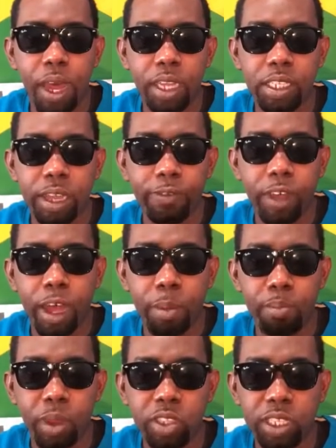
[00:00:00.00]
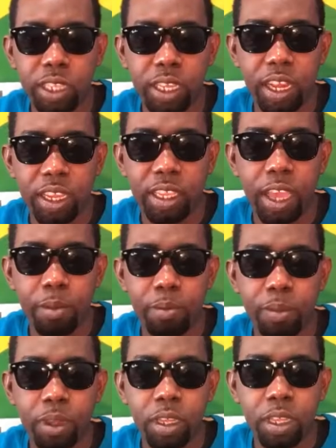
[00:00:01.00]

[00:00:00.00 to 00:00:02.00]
part of um, Bounty Killer Camp.